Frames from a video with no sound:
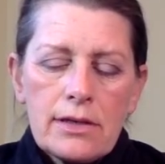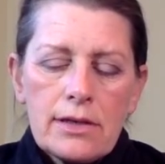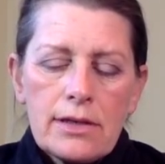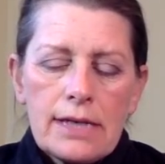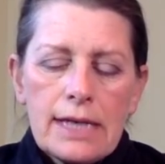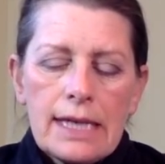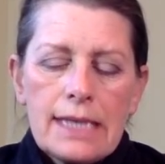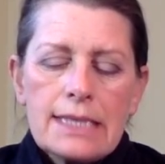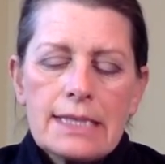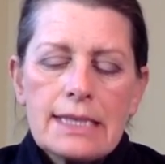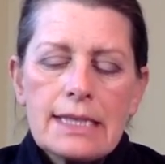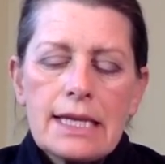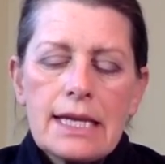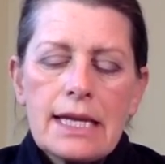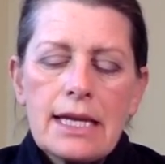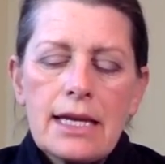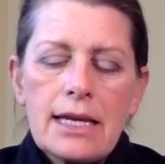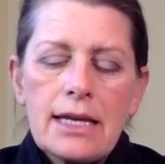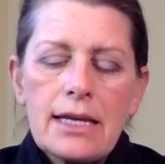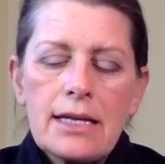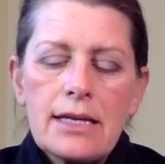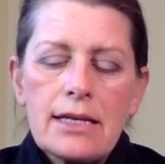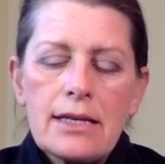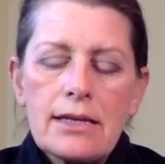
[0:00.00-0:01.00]
nestling
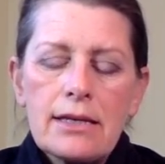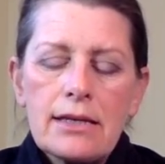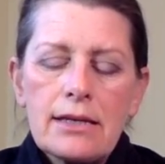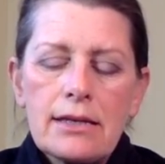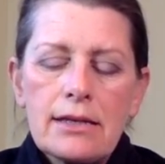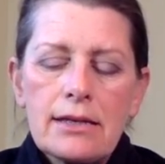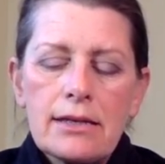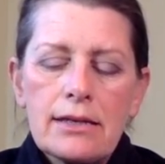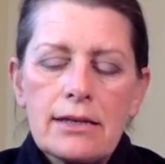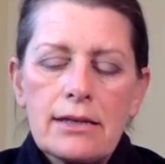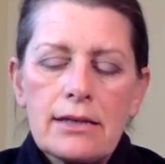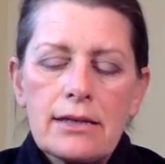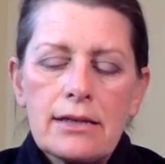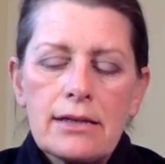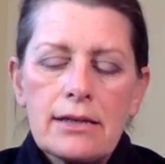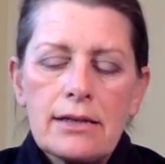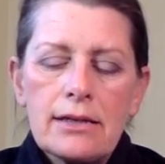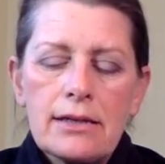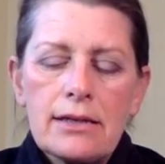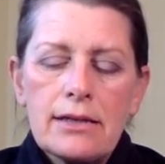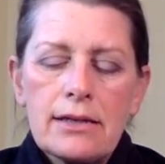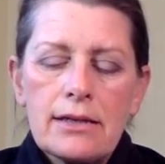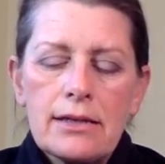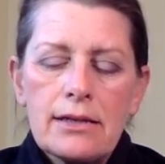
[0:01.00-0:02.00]
in
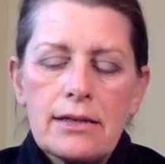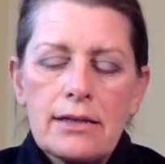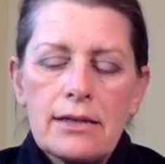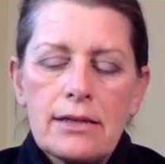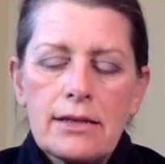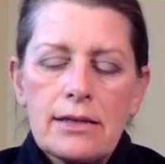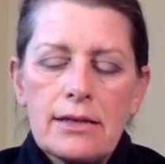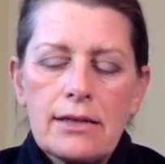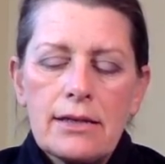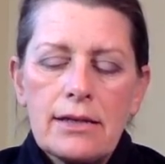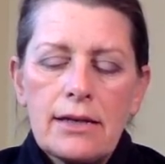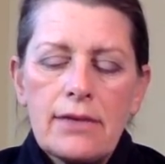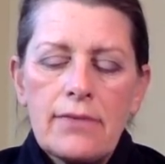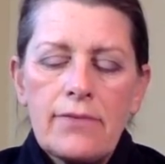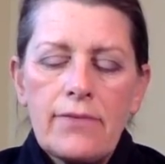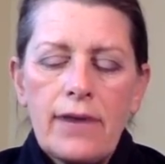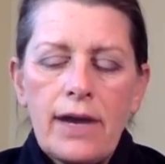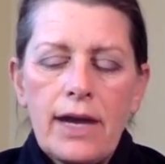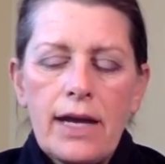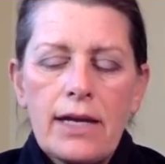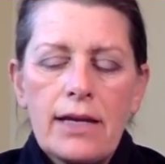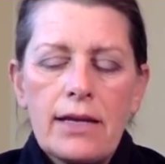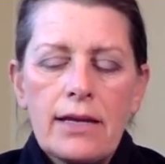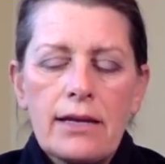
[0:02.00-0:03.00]
and
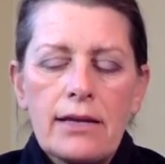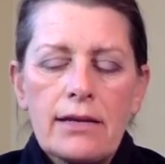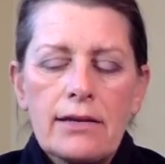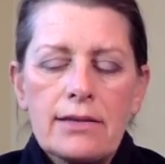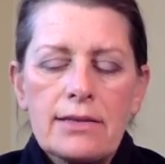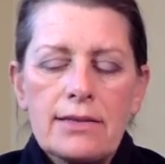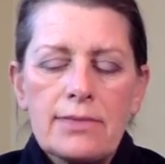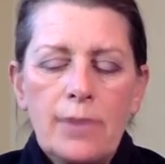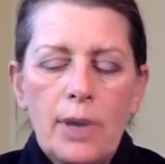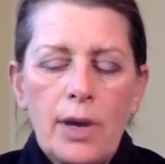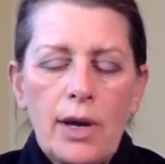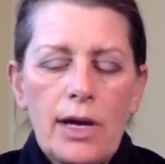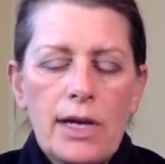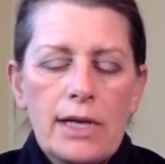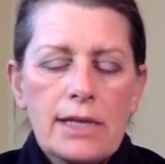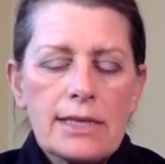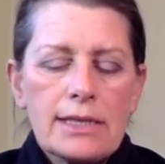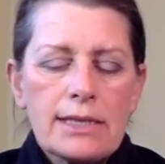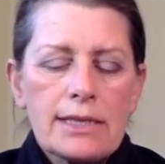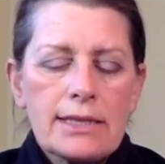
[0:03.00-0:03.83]
finding a spot to